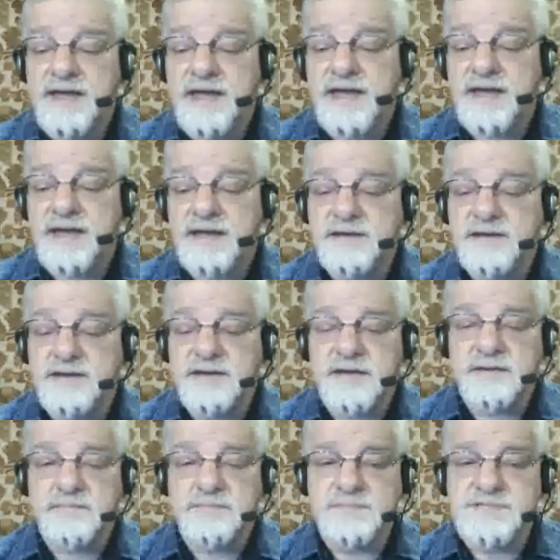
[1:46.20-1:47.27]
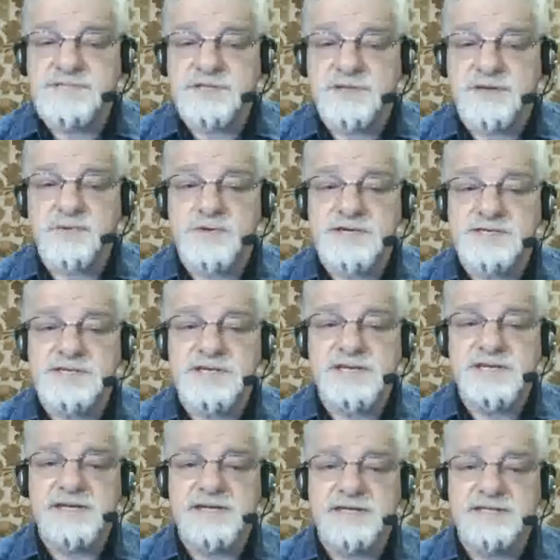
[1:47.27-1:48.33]
And um, so the question
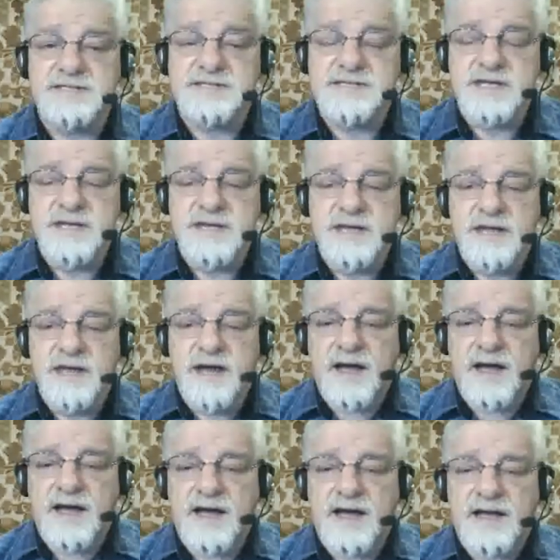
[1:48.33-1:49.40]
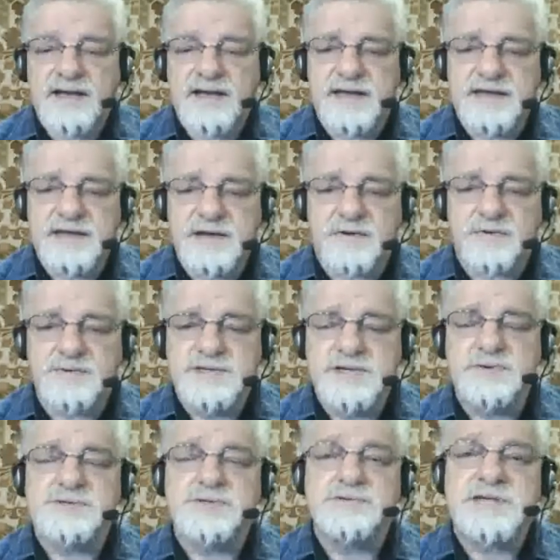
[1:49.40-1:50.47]
is, you know,
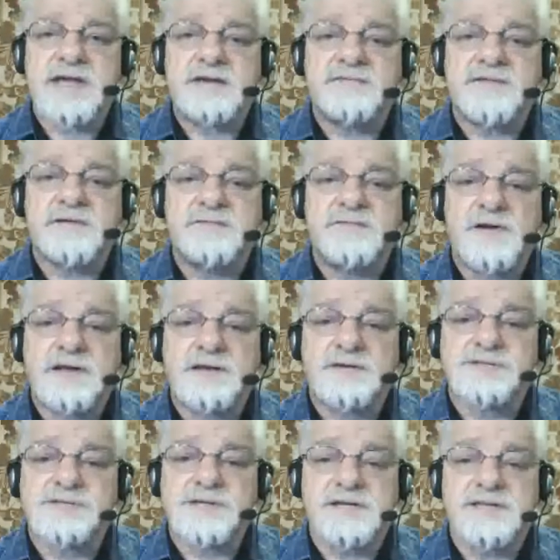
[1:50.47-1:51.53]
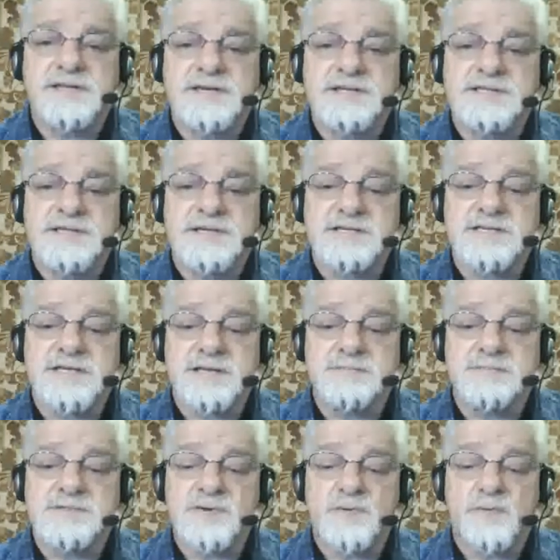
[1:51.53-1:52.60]
users have their files on these
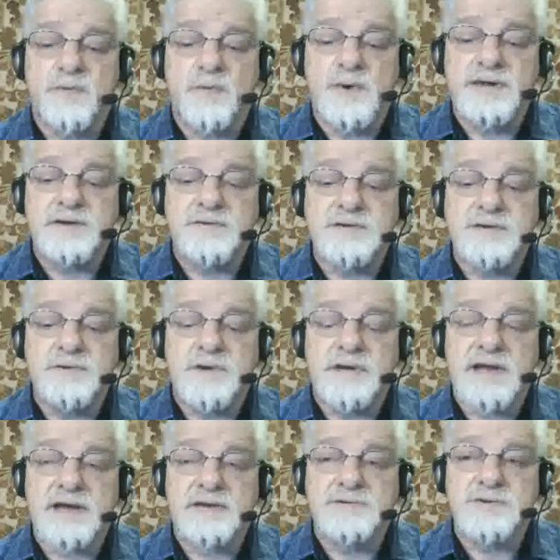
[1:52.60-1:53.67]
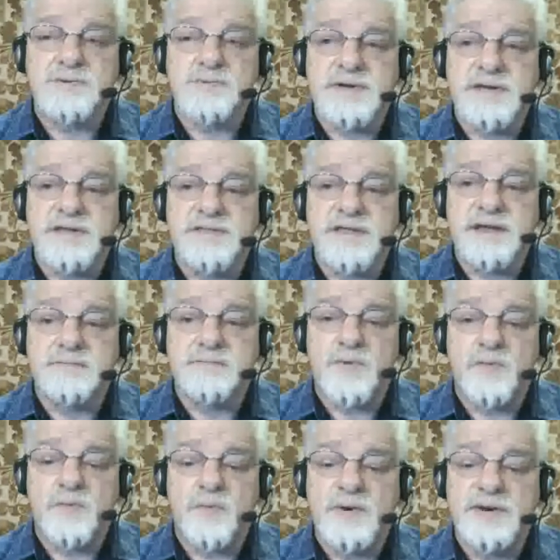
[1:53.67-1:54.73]
systems. When are you allowed to read them?
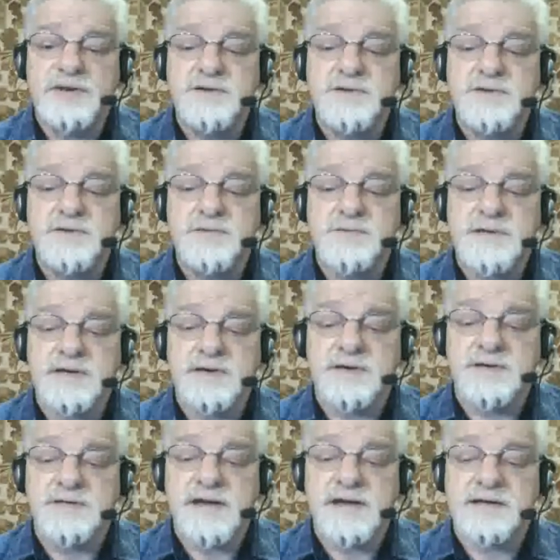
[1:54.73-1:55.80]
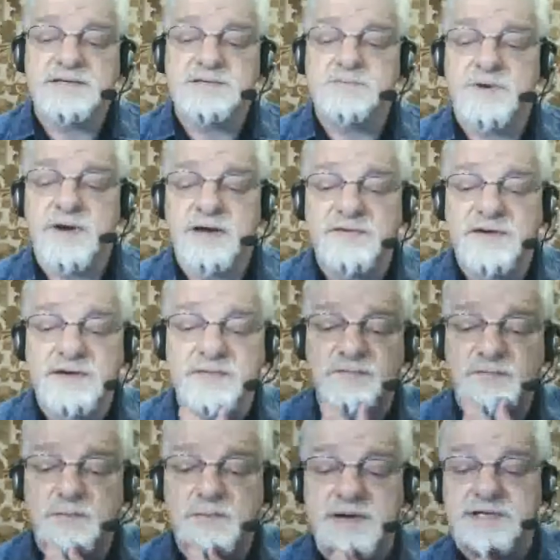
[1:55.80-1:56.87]
When do you regard that as private
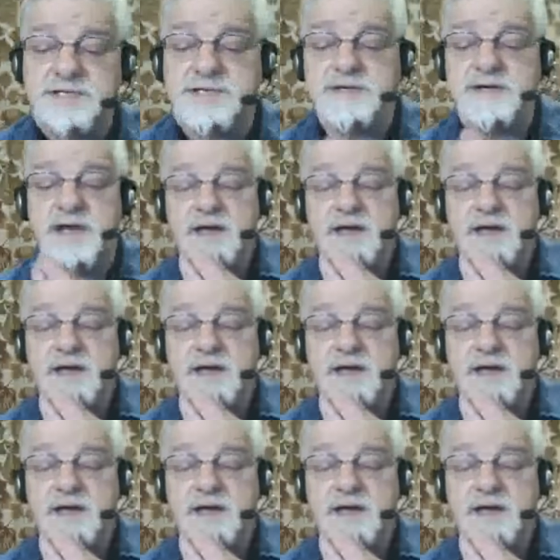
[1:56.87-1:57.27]
information?